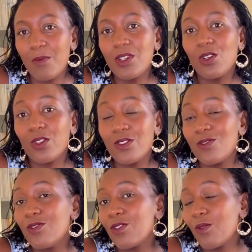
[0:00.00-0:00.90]
because you
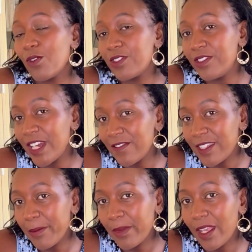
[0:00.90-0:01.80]
don't know what drives
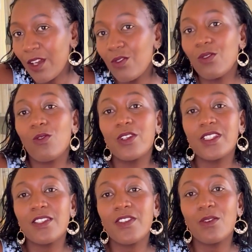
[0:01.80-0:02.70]
them and what
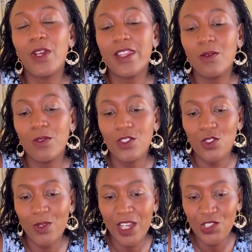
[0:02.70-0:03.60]
even where they want
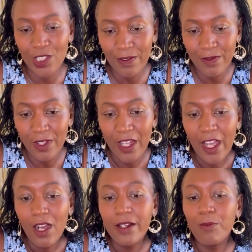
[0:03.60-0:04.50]
to achieve.
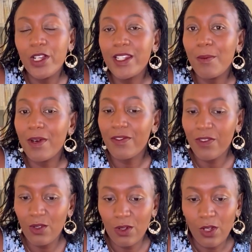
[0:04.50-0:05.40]
Point number
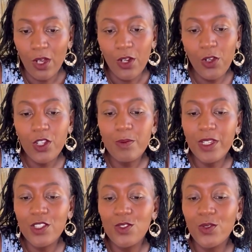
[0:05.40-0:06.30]
4, not
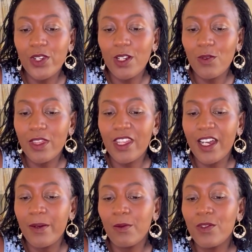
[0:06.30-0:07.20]
being too real
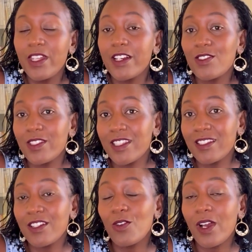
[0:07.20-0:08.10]
with the
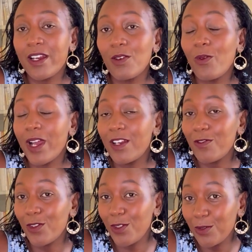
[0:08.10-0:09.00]
resources required
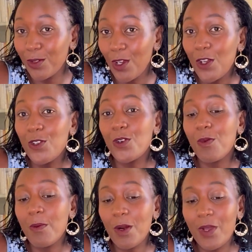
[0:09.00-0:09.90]
for you. You
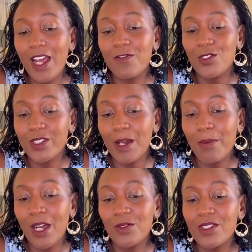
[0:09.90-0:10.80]
remember we have talked
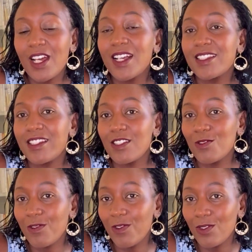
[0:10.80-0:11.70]
about setting
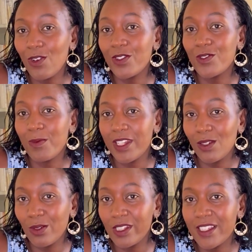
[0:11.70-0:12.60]
too few or too many
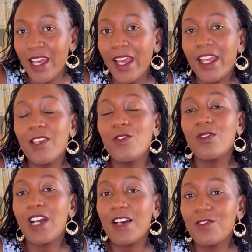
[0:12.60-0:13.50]
goals. If you
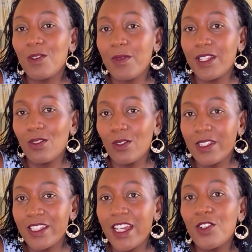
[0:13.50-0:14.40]
have so many
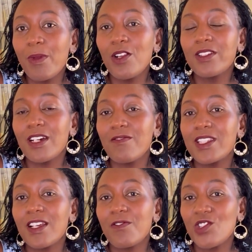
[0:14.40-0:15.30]
goals, then you may not have the
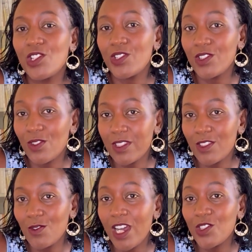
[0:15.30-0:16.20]
sufficient resources
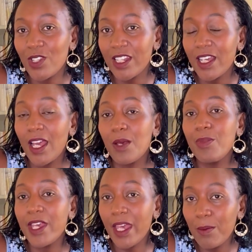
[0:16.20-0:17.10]
to actually
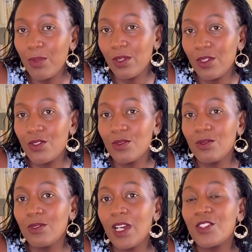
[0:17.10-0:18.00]
be able
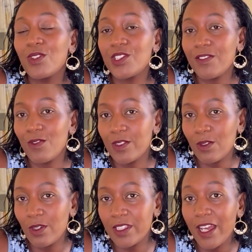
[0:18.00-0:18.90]
to achieve those
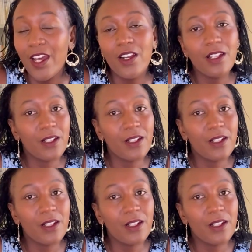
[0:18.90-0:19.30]
goals. In